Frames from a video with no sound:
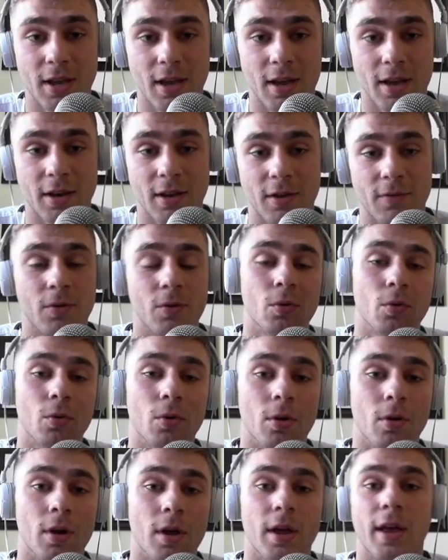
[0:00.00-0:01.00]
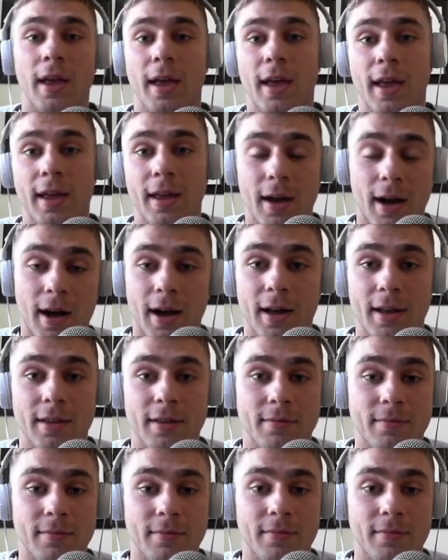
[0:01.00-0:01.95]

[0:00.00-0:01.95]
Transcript: And if you Google AI,